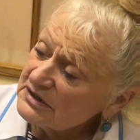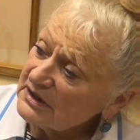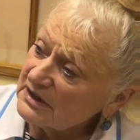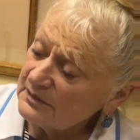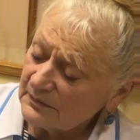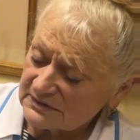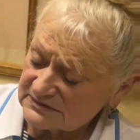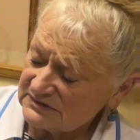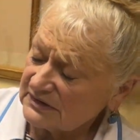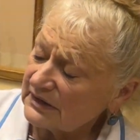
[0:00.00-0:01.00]
he
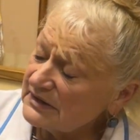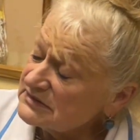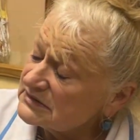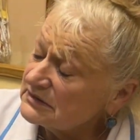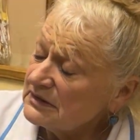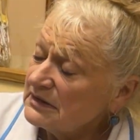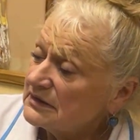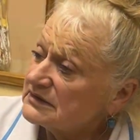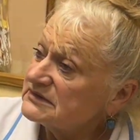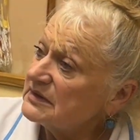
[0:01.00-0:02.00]
must decrease
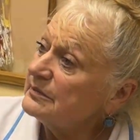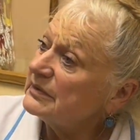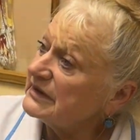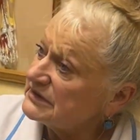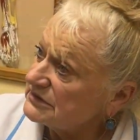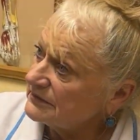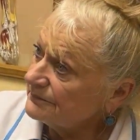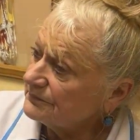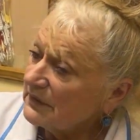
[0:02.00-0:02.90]
the bleeding.